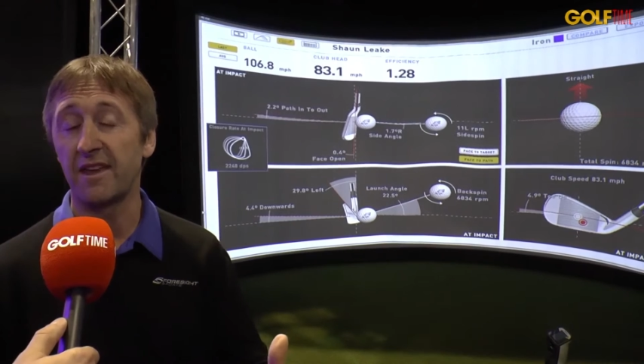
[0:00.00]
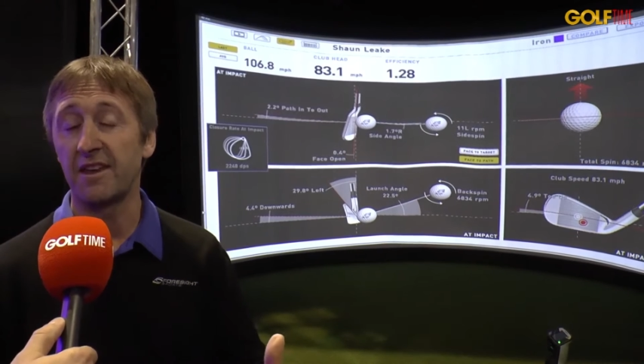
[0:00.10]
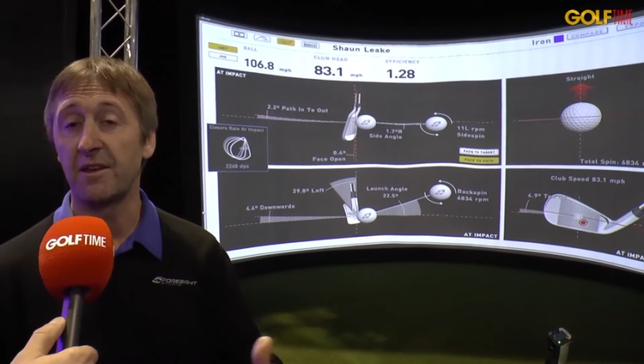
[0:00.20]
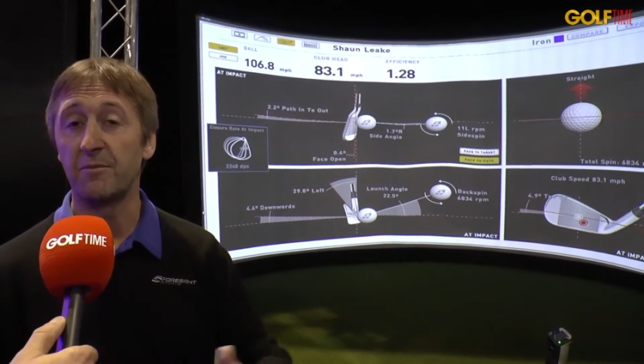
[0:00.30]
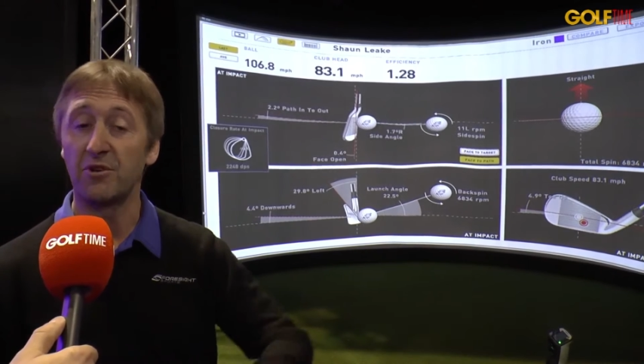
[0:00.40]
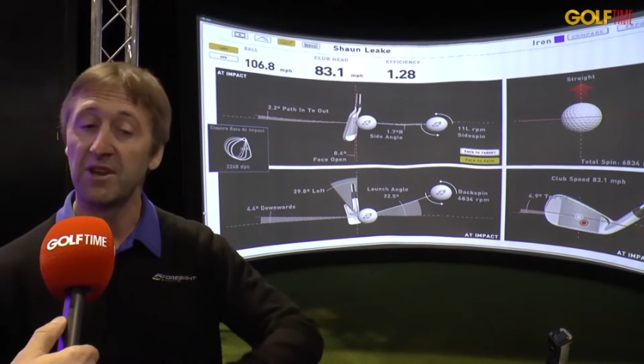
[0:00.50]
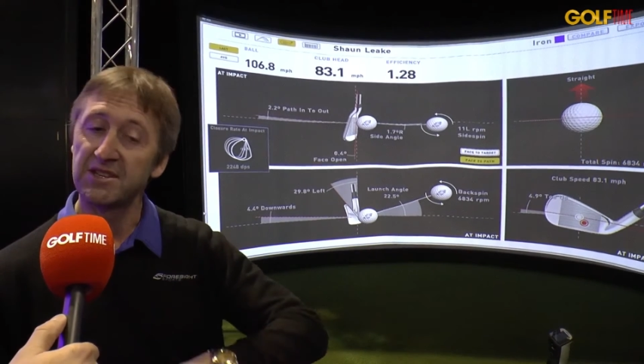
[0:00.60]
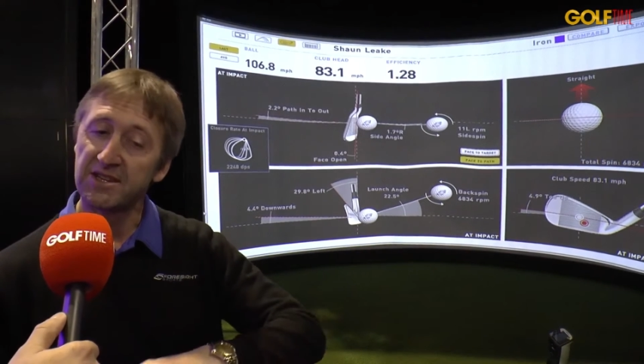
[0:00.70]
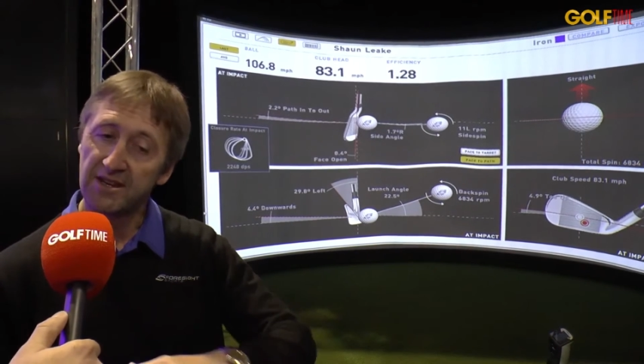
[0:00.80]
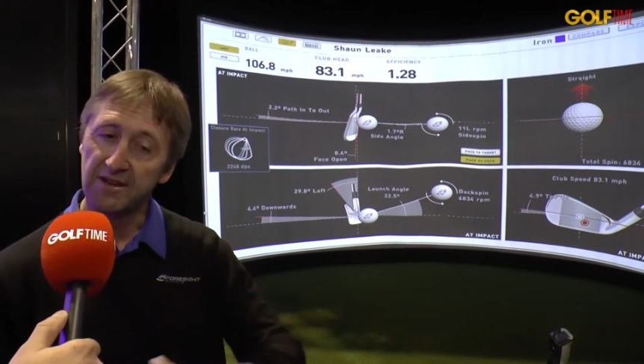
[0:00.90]
that number
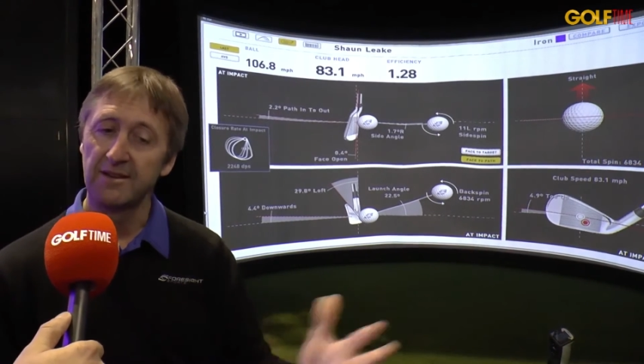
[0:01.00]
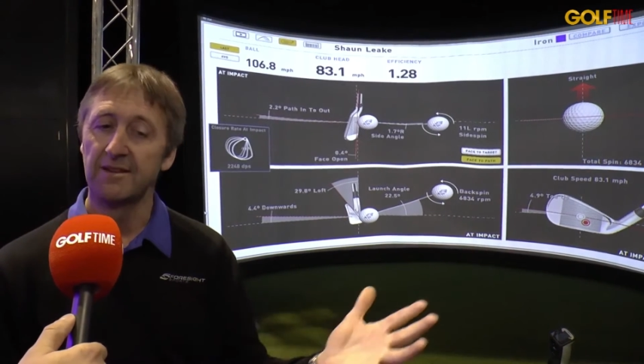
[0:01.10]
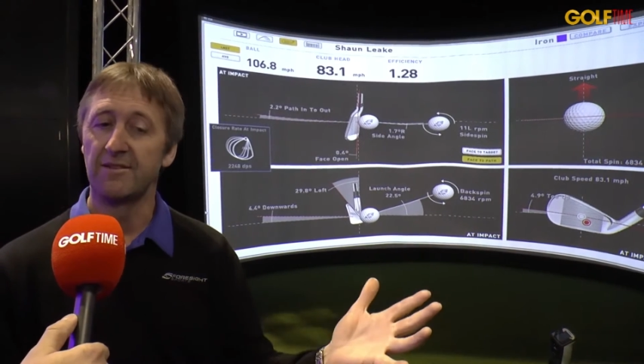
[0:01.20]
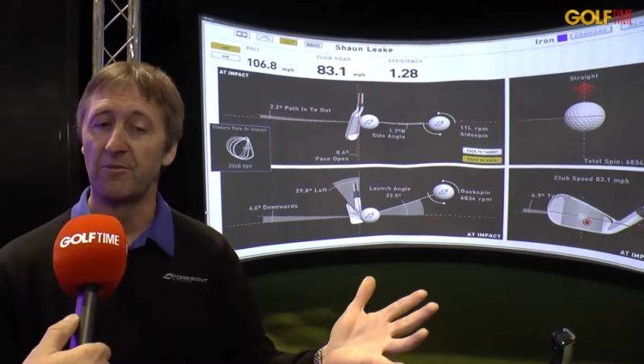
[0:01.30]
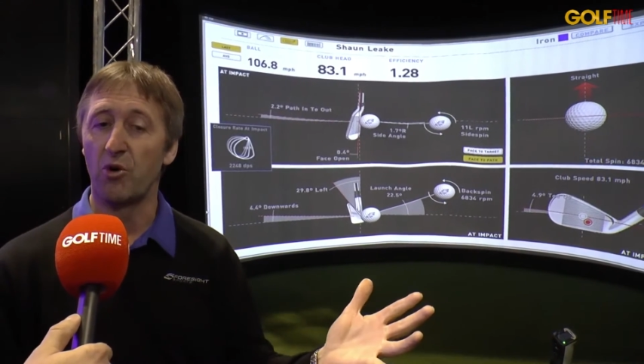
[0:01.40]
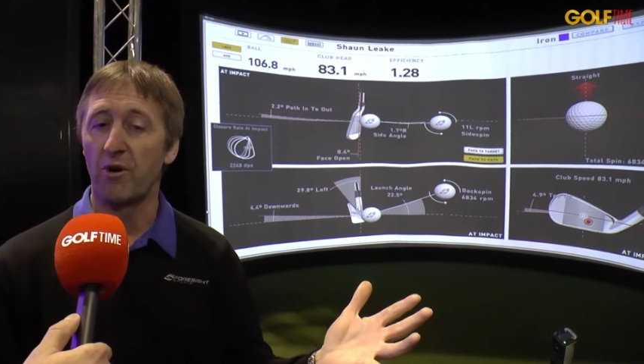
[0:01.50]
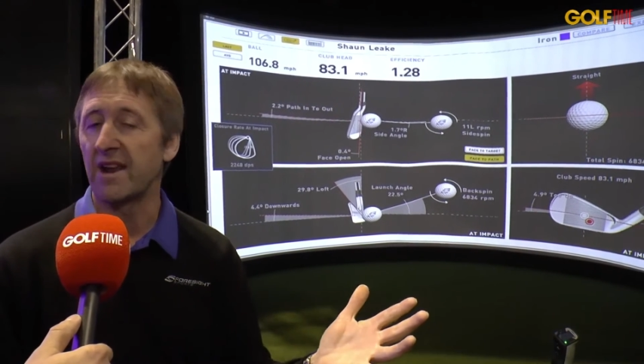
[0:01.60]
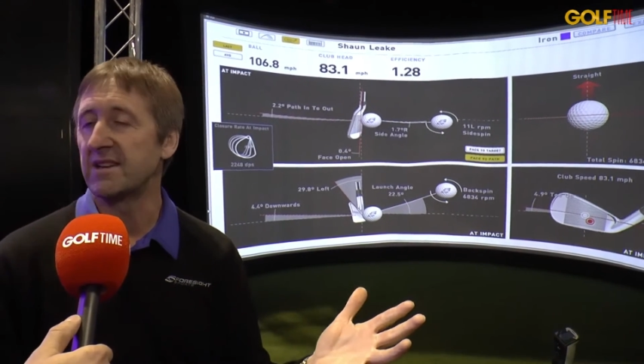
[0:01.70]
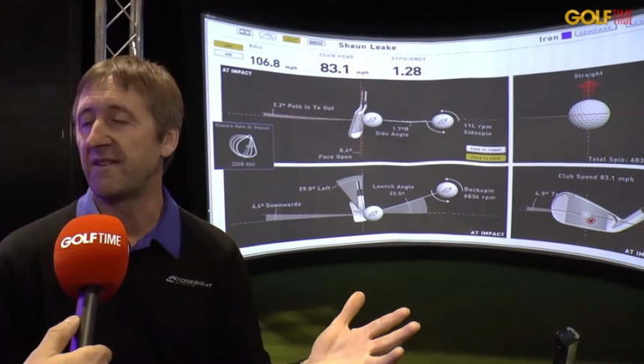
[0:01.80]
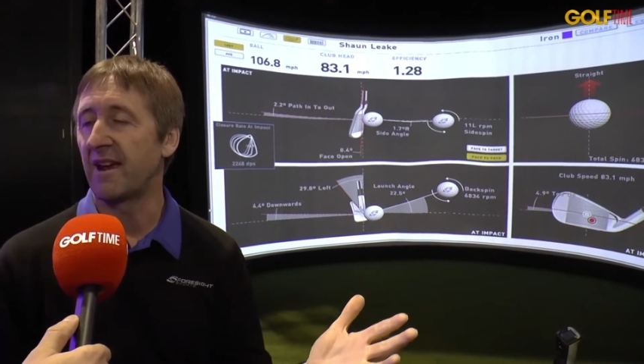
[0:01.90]
is, the more
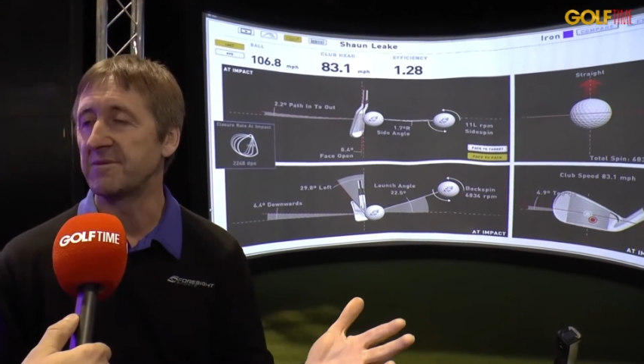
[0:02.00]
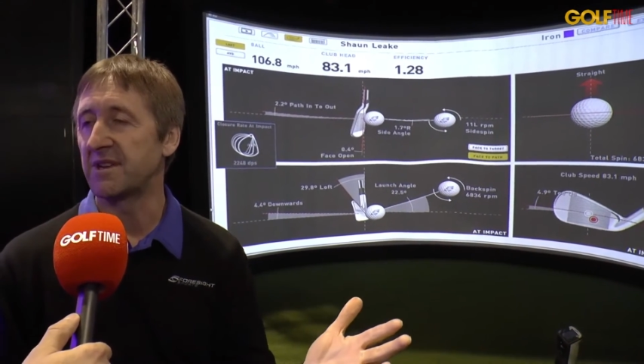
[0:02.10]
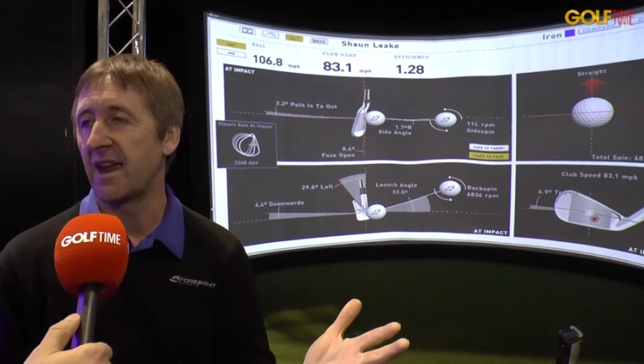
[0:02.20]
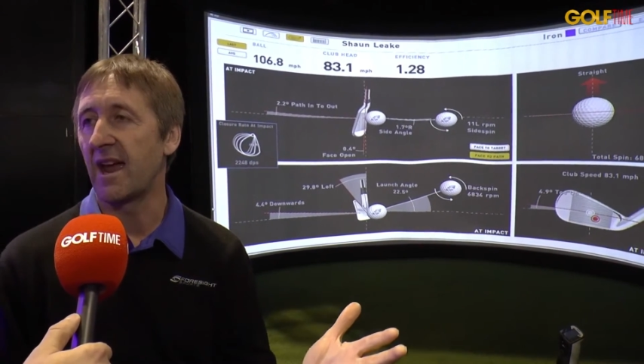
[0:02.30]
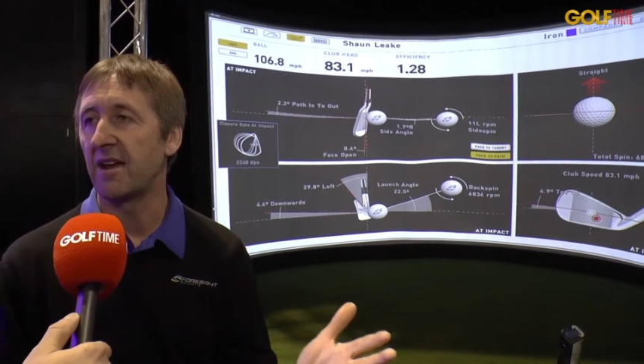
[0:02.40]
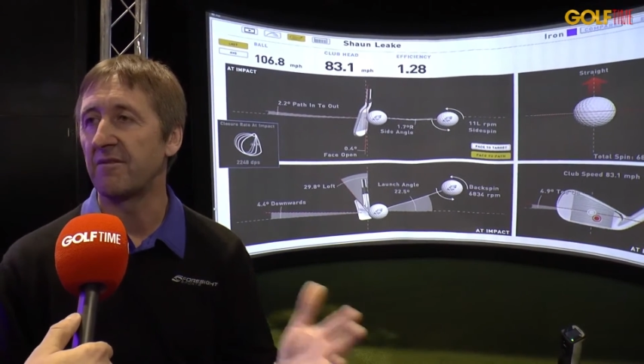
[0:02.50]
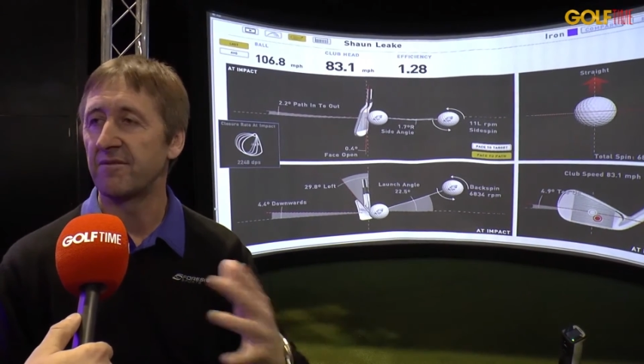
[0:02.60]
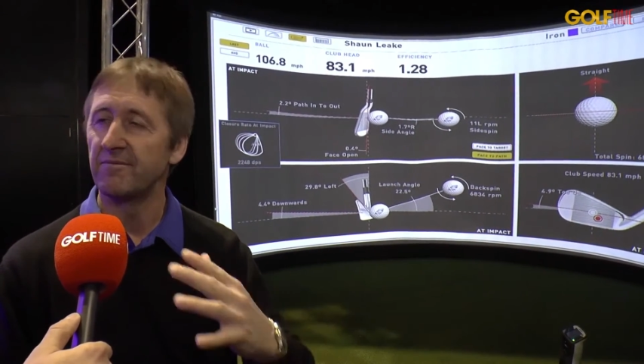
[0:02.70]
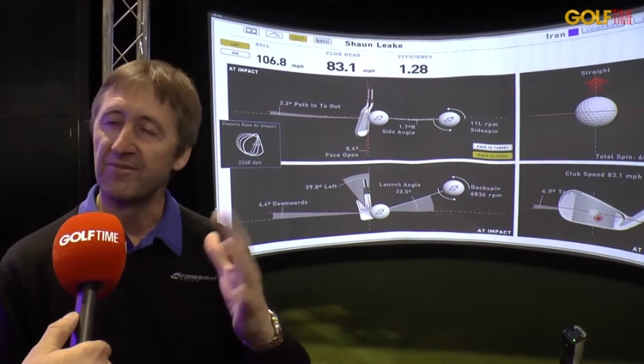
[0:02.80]
active hands I have,